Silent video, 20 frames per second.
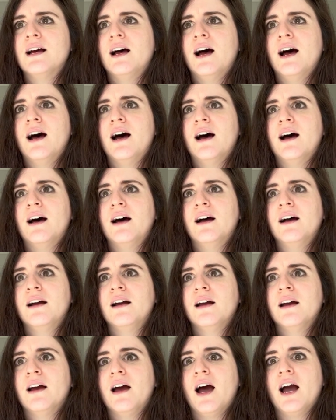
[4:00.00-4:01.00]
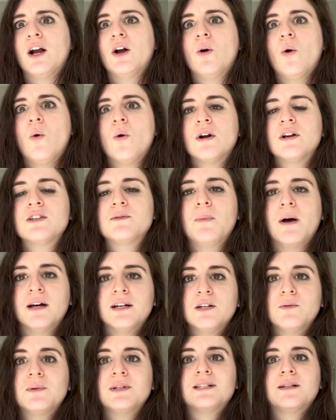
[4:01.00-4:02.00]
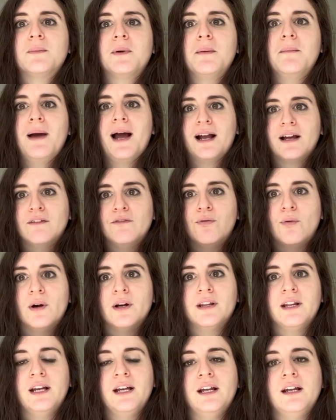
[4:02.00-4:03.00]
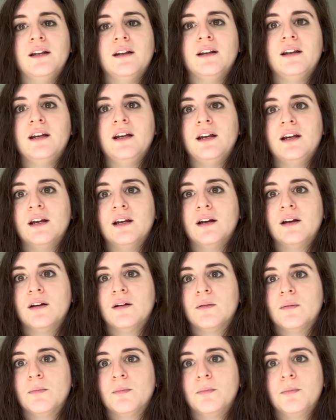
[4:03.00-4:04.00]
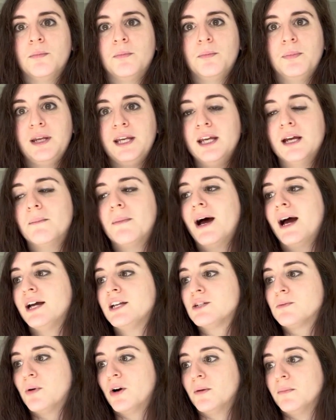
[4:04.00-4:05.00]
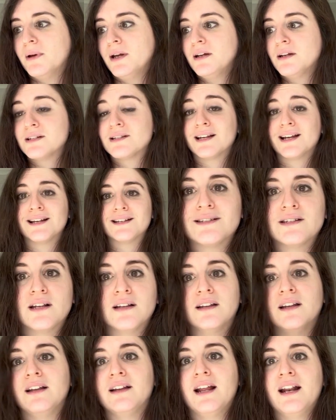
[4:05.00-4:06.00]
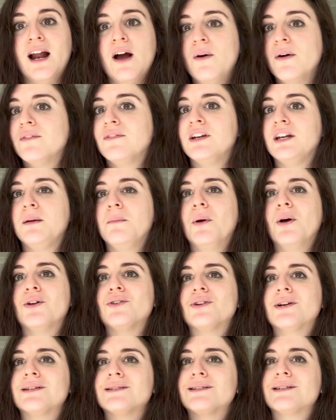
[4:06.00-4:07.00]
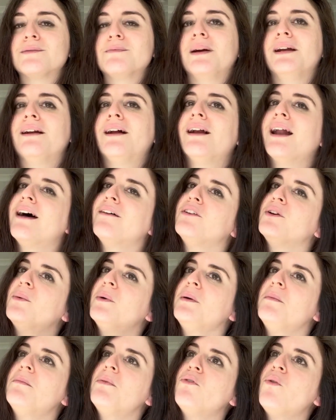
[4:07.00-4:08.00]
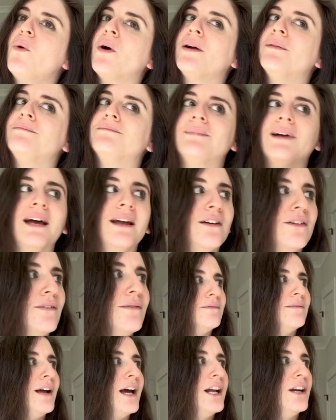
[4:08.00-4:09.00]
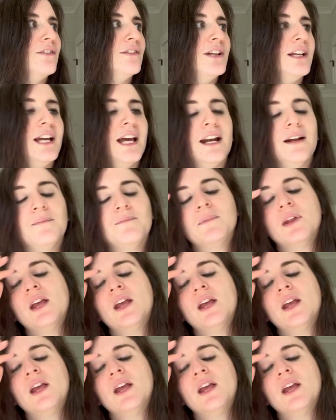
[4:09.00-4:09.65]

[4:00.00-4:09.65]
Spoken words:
I corresponded with someone back and forth in the PMI department because I guess suddenly they now have an email address despite not having one before. I don't really get it.